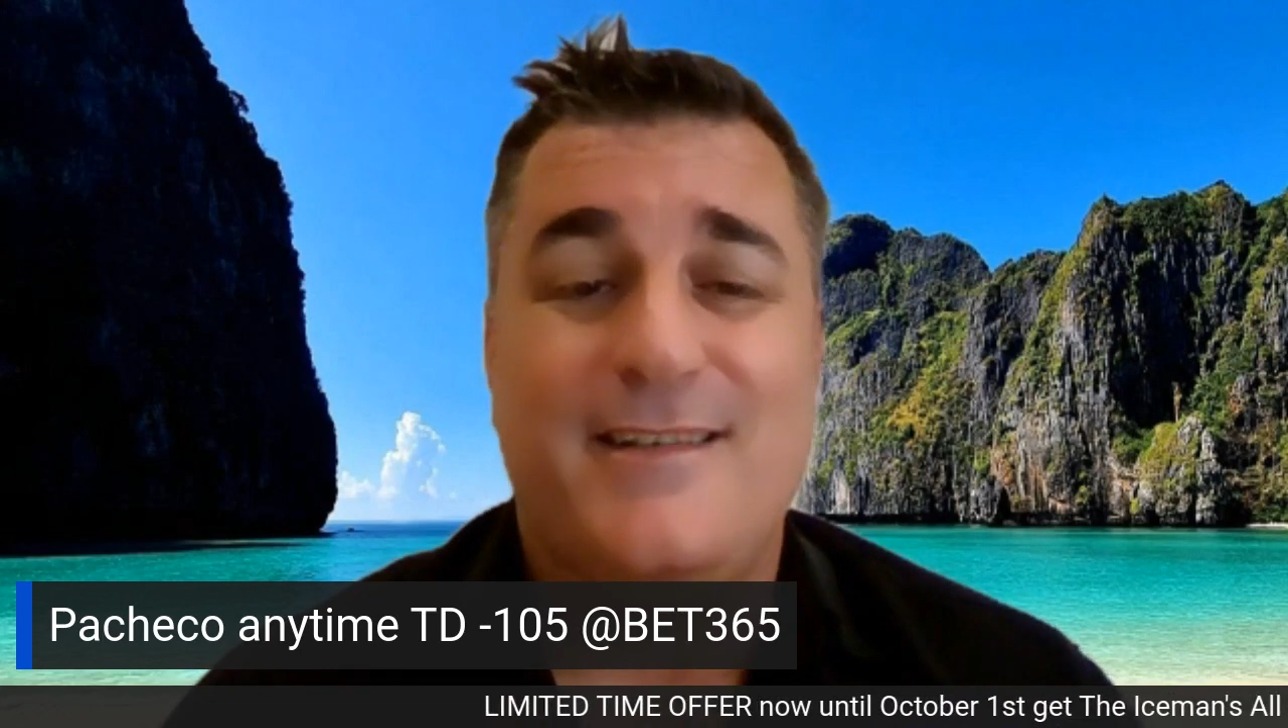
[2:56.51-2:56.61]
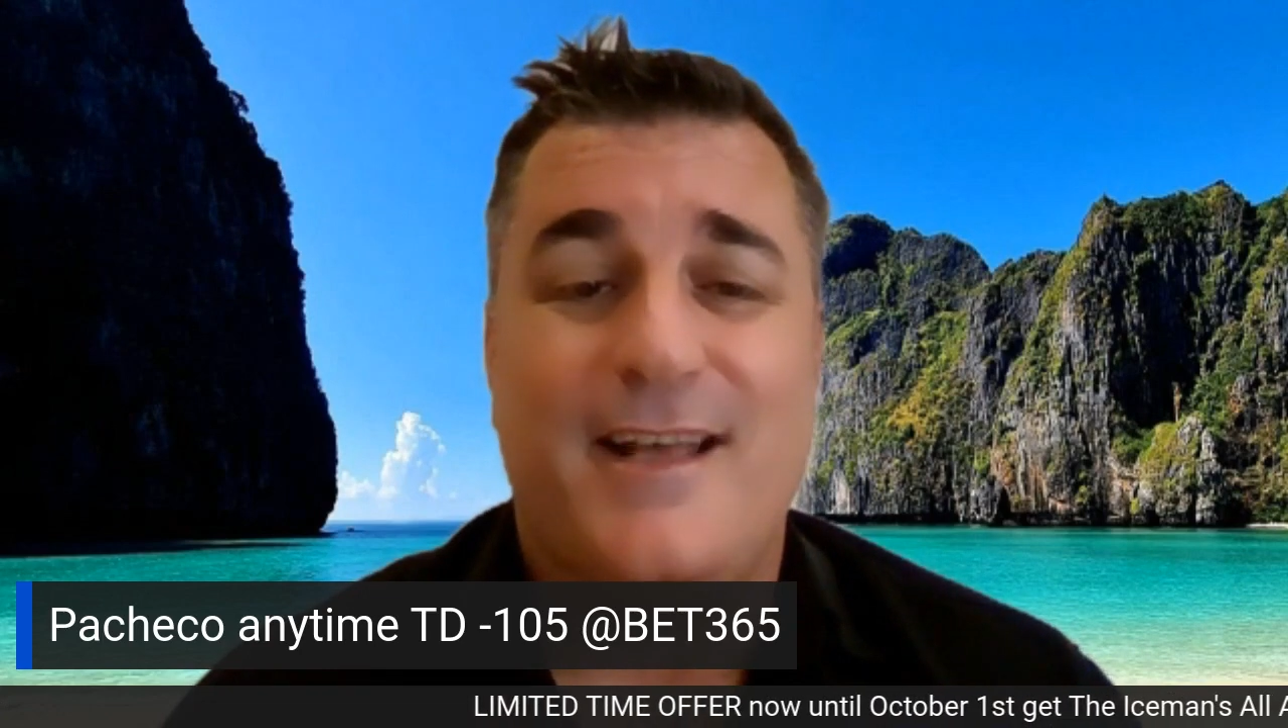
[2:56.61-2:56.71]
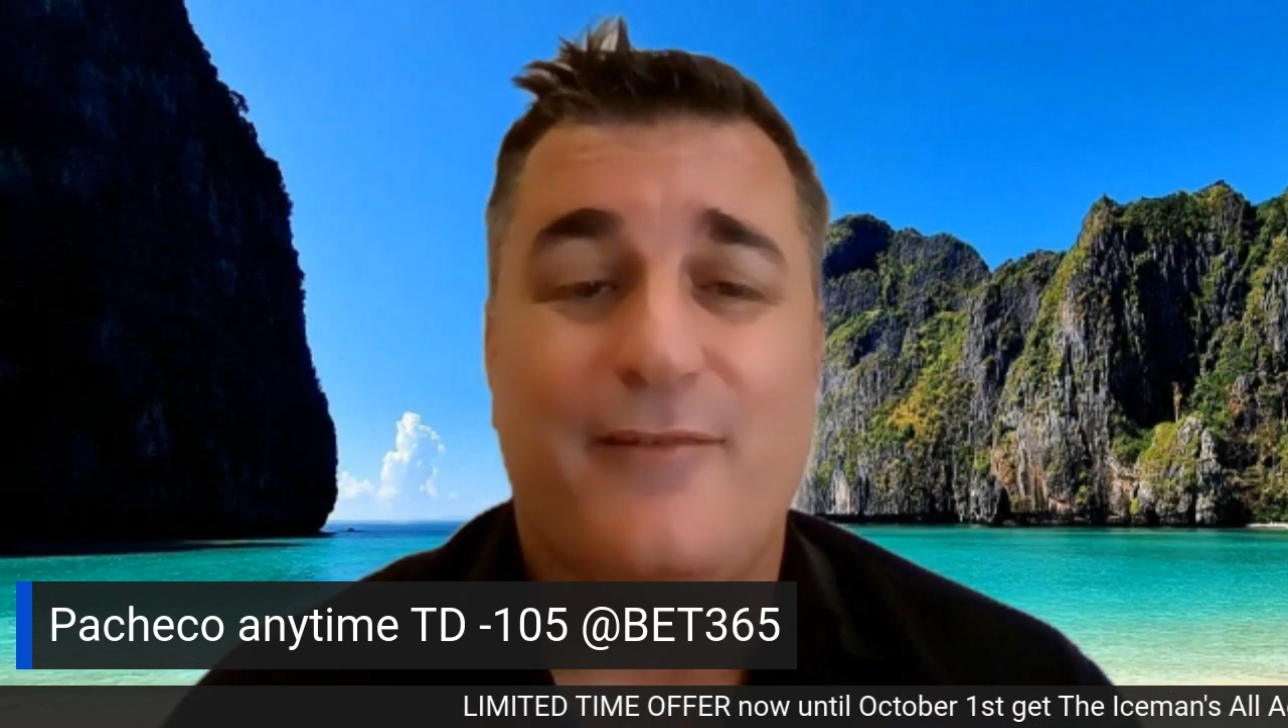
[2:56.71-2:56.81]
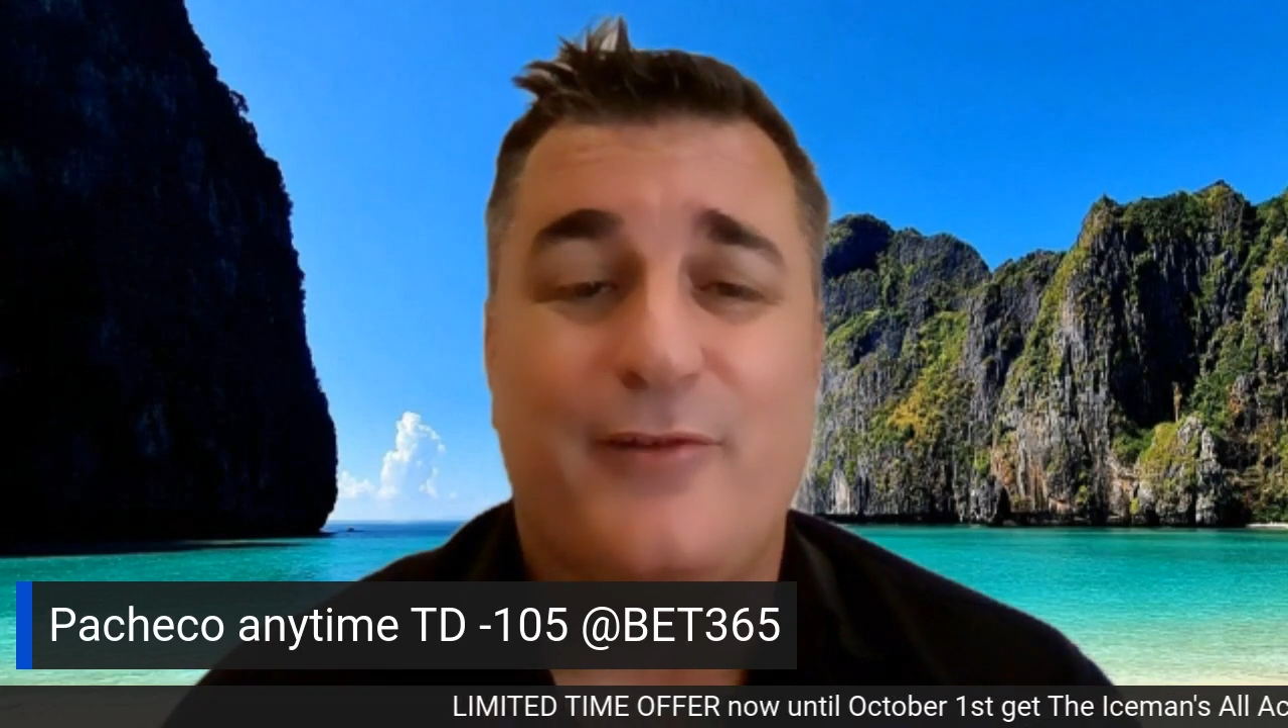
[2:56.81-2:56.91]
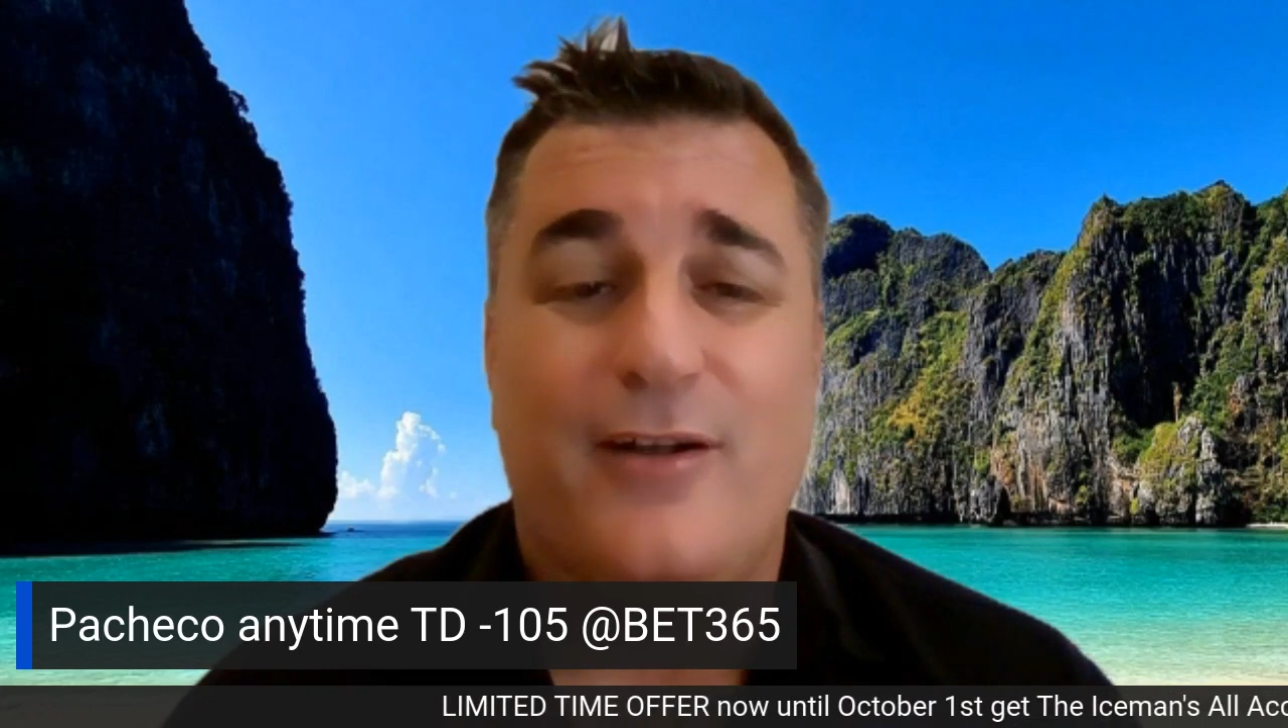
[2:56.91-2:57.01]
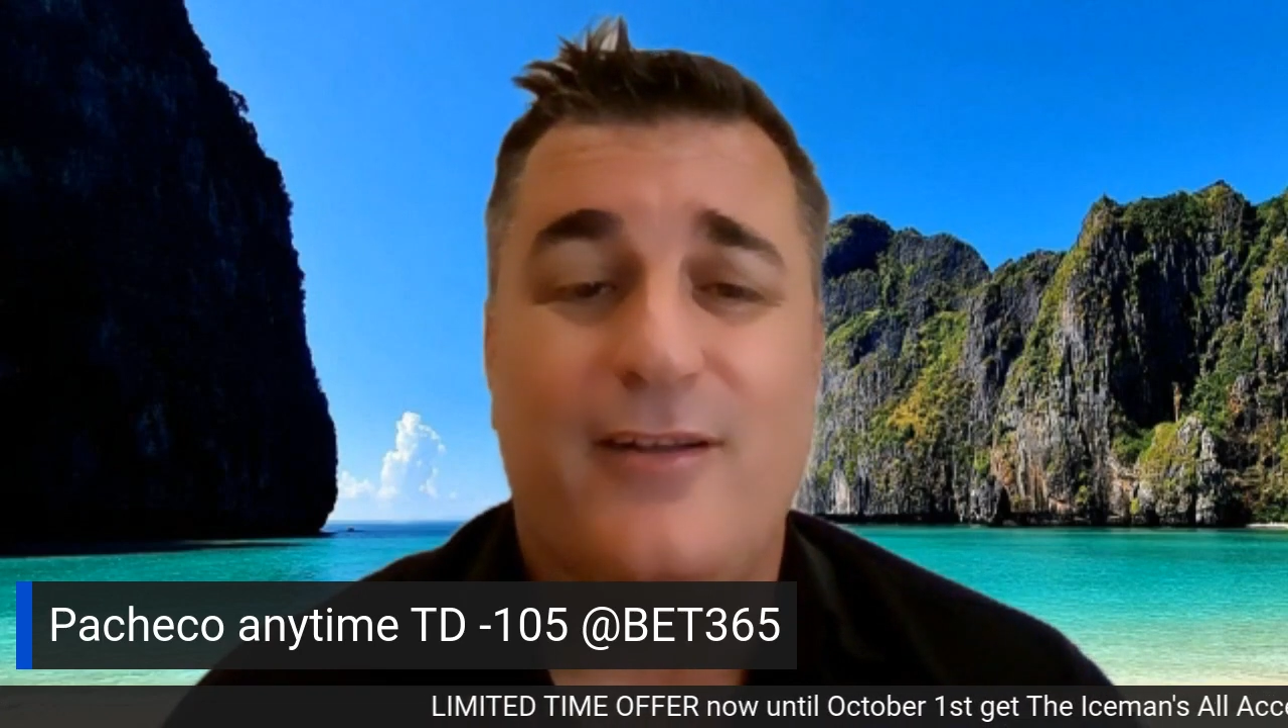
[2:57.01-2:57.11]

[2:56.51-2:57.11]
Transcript: the NFL